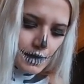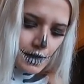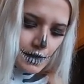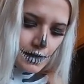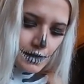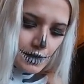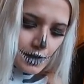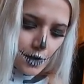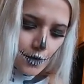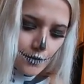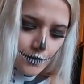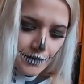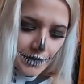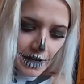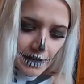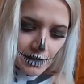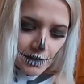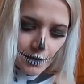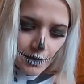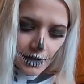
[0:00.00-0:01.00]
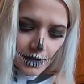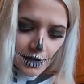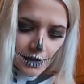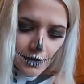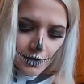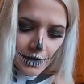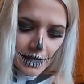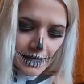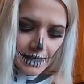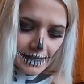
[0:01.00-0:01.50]
So next thing you want to do
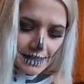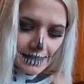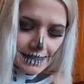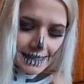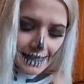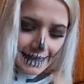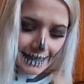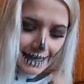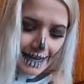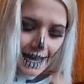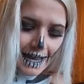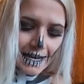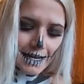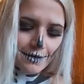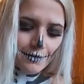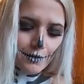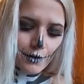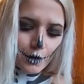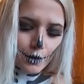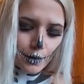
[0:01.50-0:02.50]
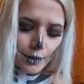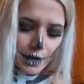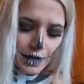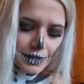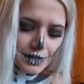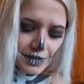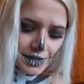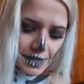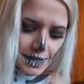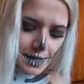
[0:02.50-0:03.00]
is kind of
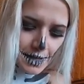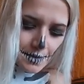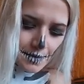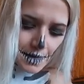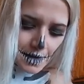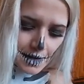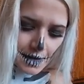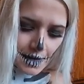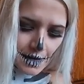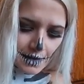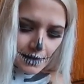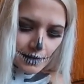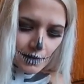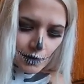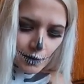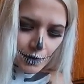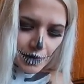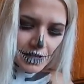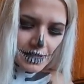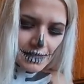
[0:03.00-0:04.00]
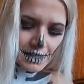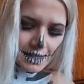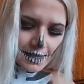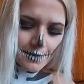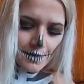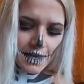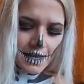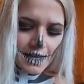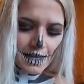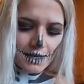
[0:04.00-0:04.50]
crush them, squeeze
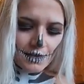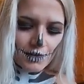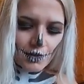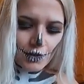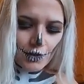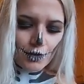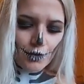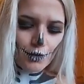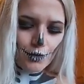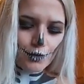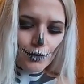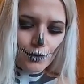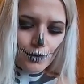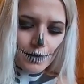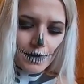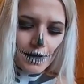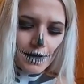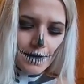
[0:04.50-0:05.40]
them into